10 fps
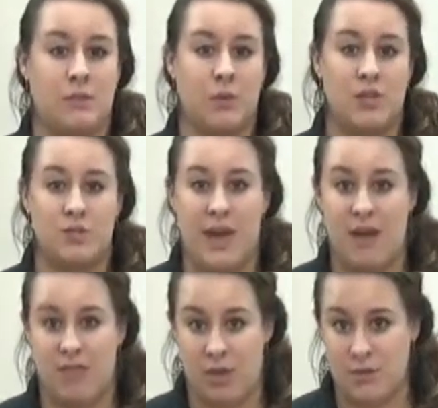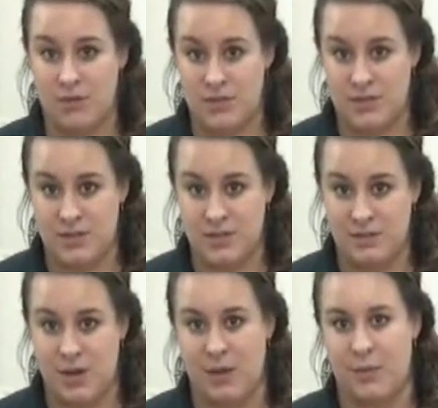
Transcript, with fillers: We do have those. Well,